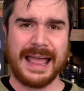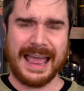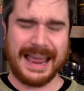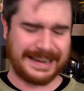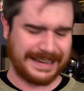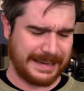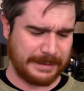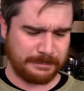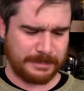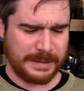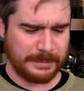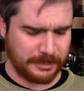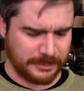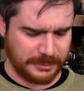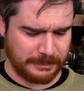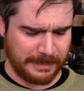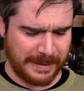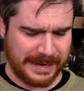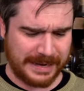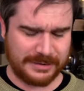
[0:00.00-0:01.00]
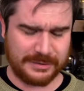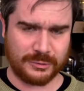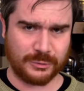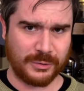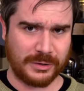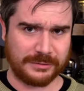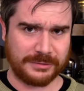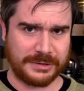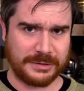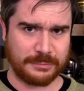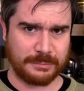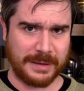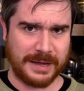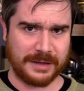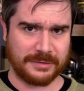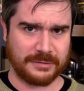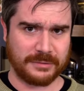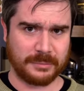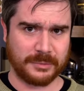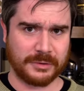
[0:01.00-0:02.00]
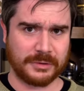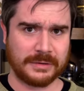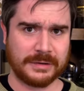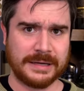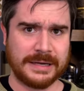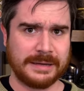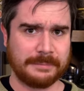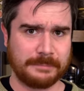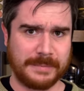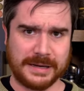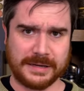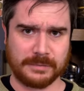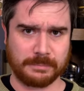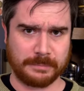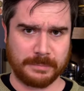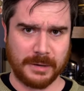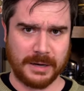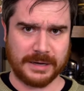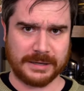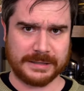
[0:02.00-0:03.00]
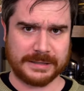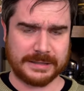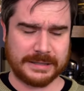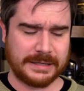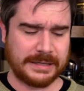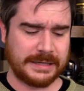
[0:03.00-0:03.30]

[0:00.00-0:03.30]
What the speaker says: and get people to buy it as quickly as possible, make a buck,